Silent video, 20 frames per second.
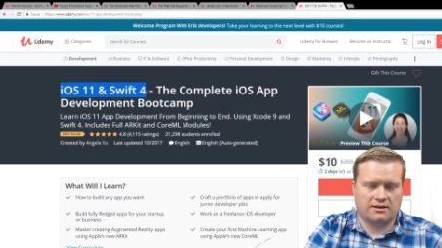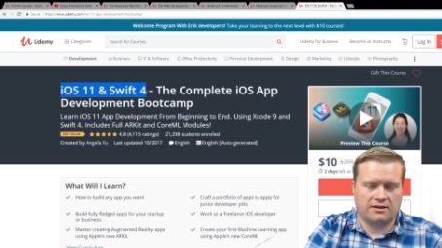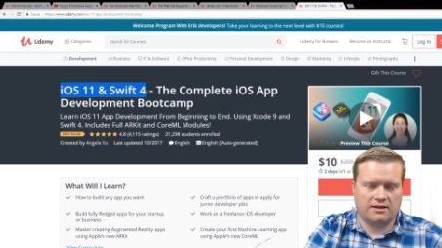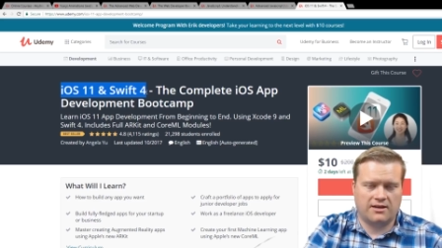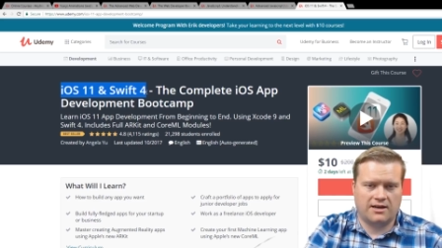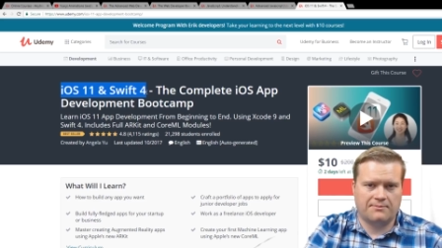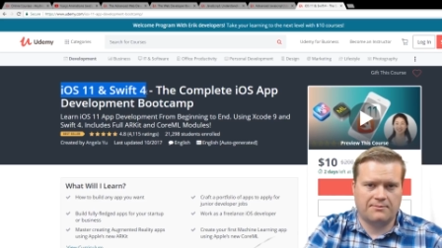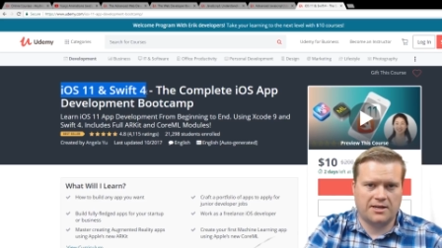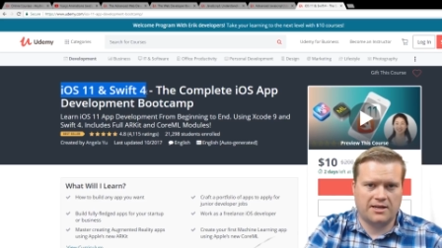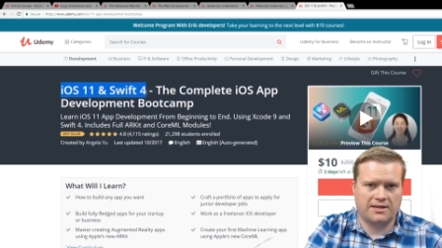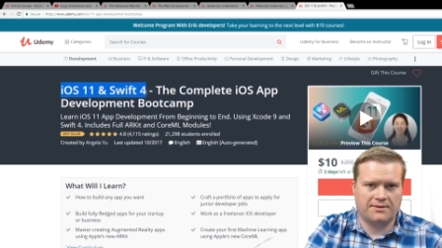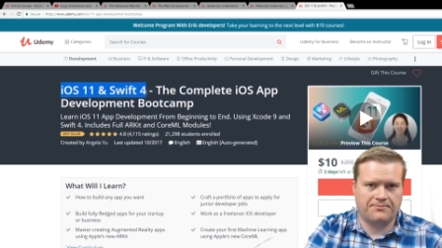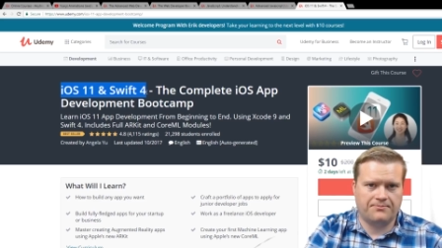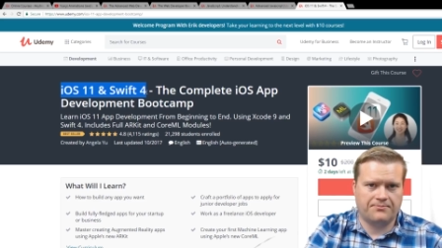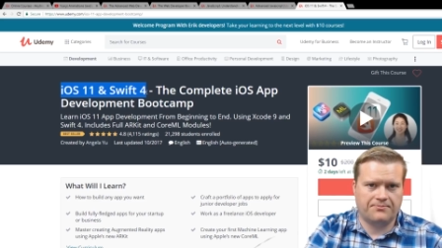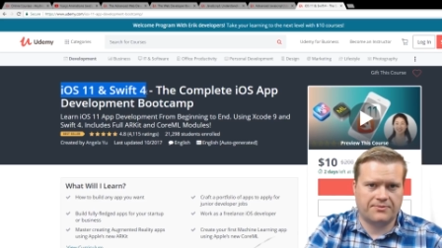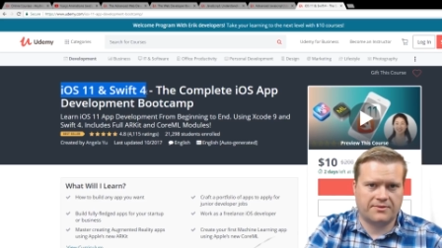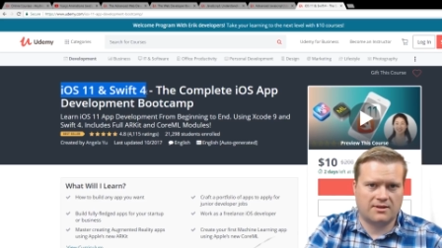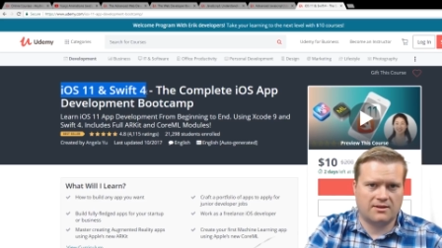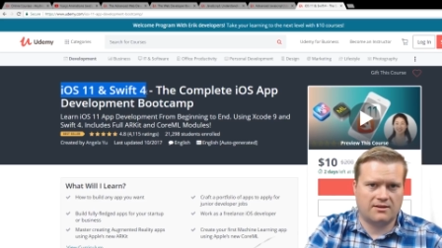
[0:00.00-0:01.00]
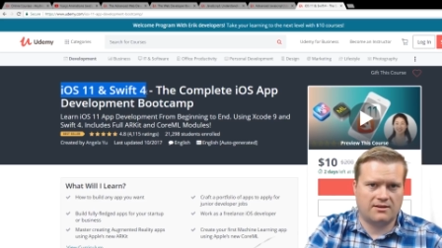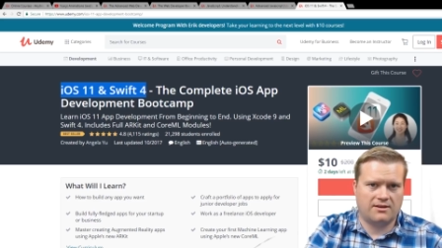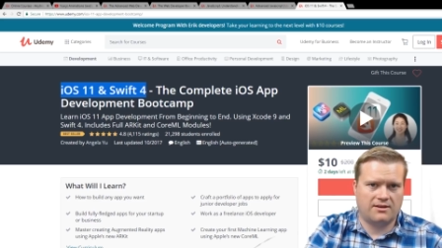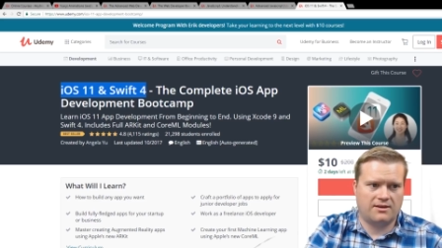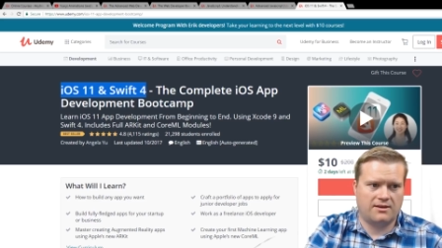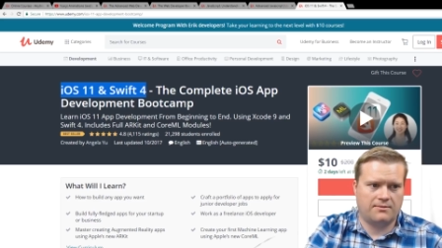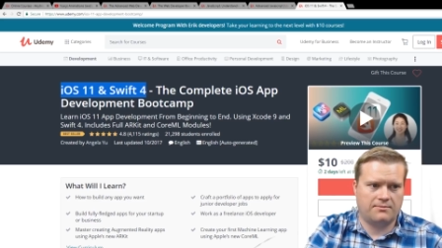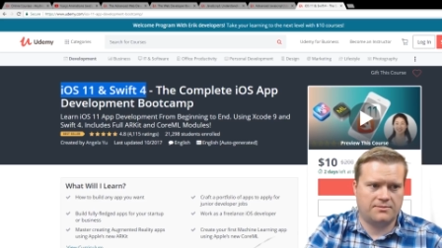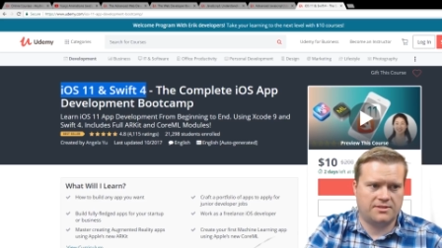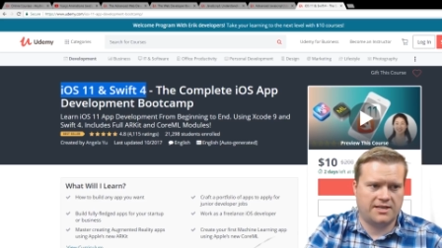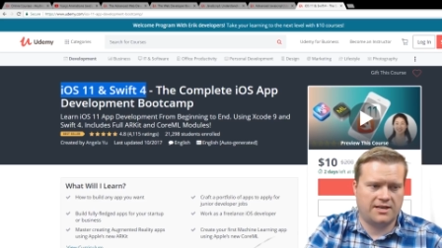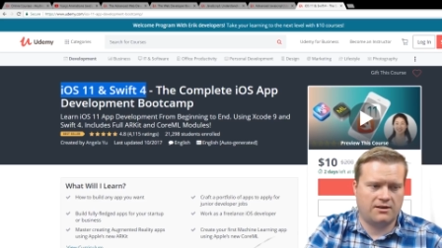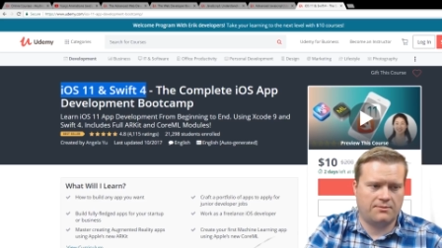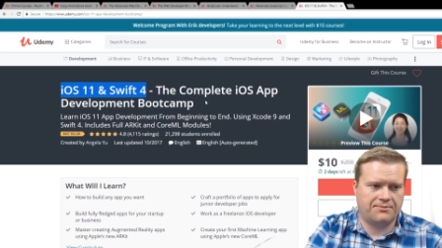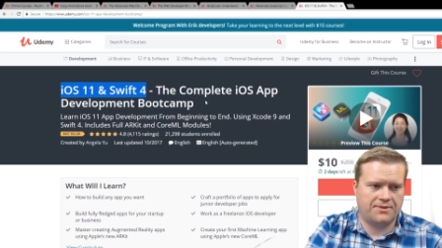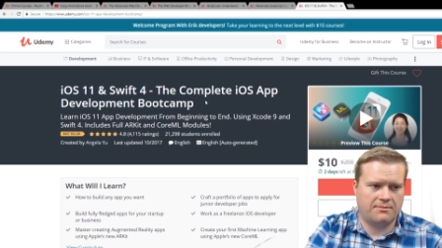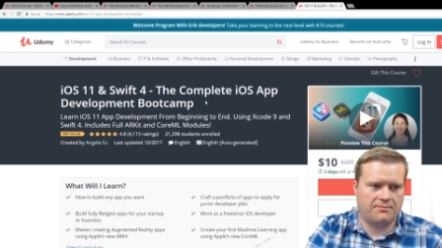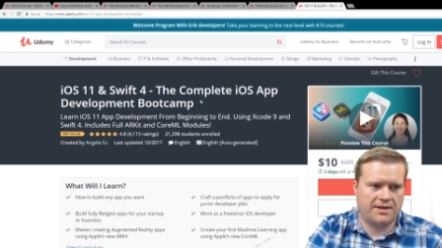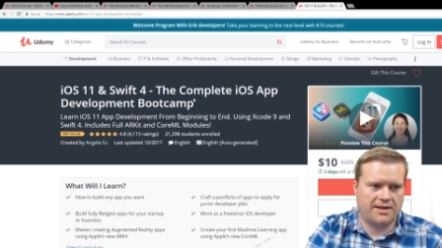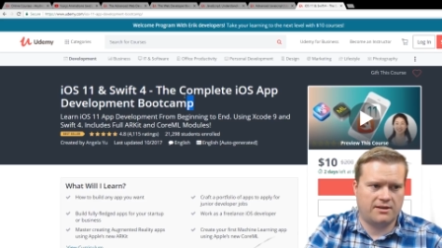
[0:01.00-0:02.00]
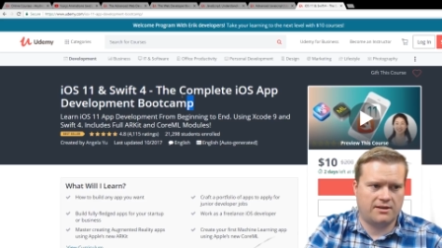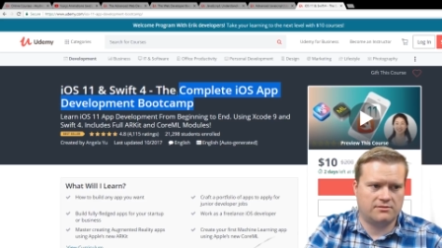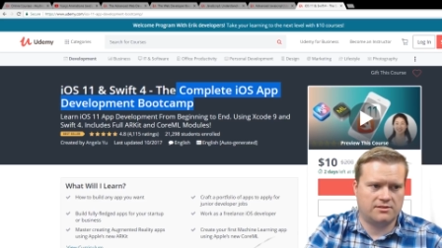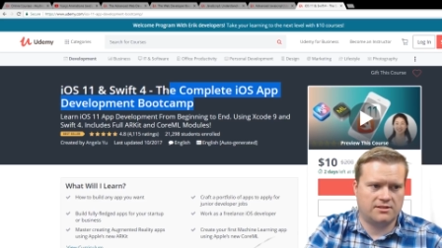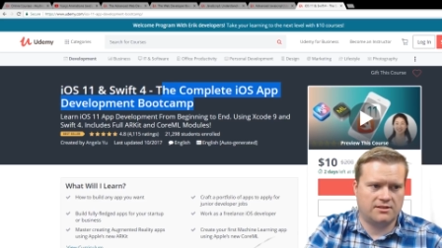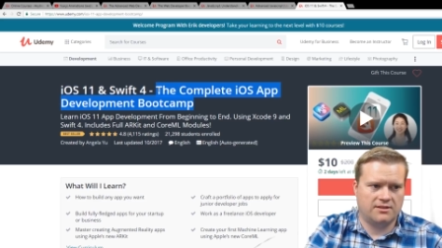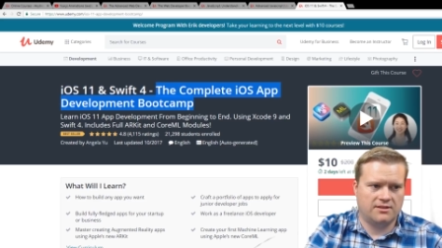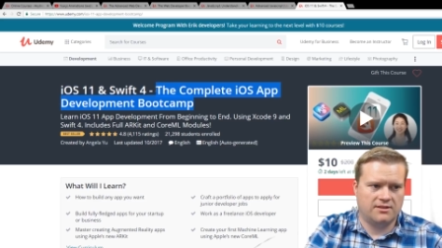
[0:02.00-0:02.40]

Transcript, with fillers: I'm in um, to help them out,